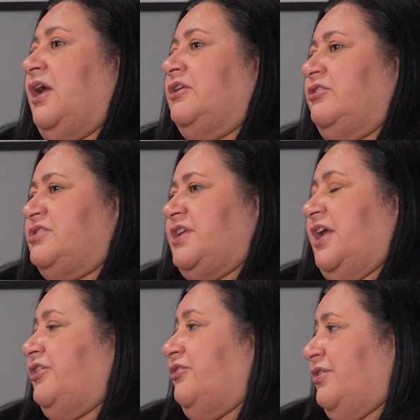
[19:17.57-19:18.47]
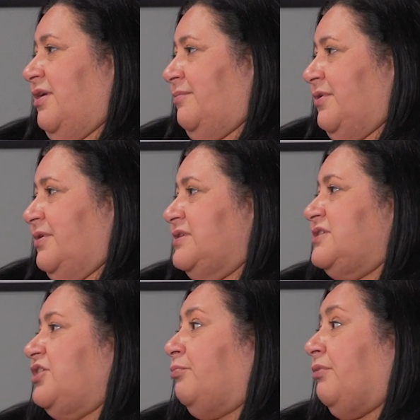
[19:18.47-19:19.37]
understand your
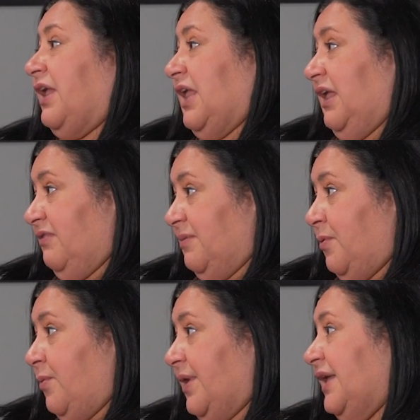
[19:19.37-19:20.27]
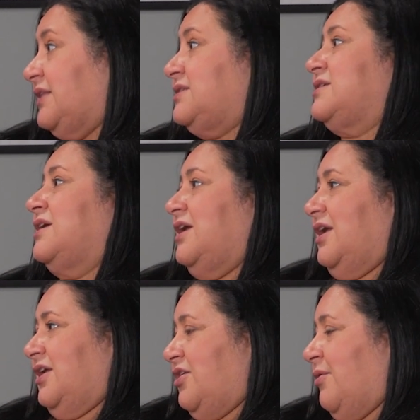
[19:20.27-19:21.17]
numbers, your break-even points,
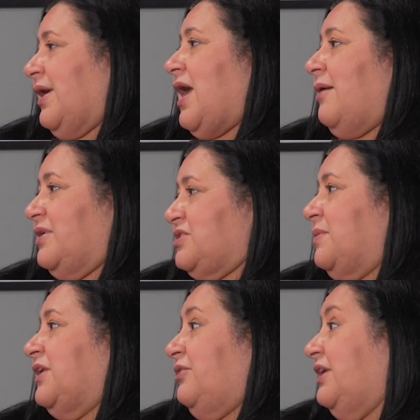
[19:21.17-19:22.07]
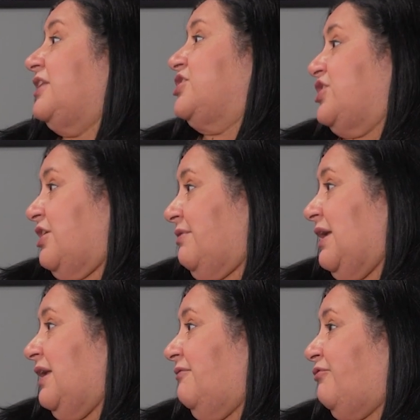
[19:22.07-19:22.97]
knowing how much money you need to
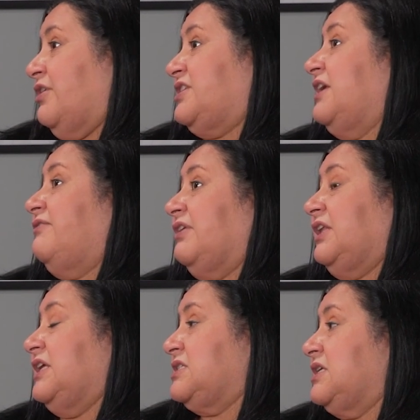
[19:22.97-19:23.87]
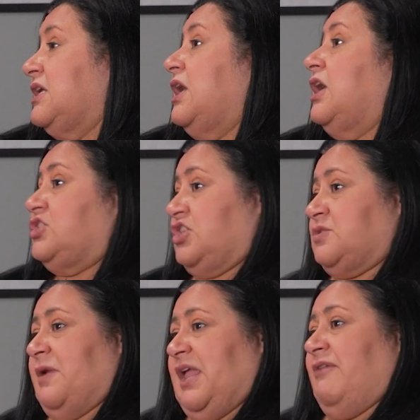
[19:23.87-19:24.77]
generate for it to even at least
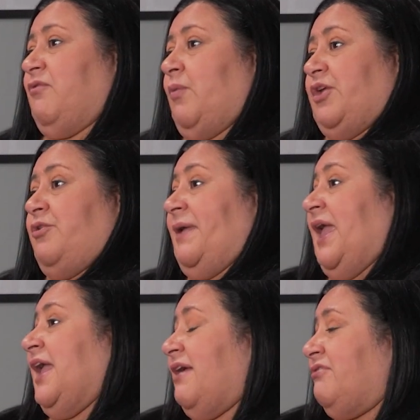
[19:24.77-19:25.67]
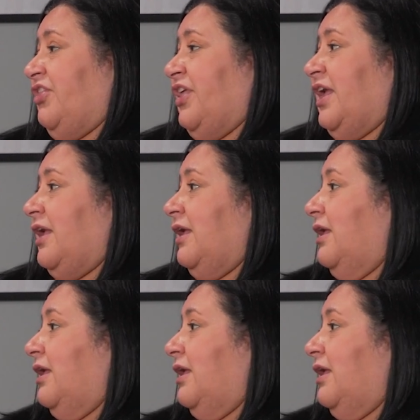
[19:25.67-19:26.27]
just break even where you're paying everything?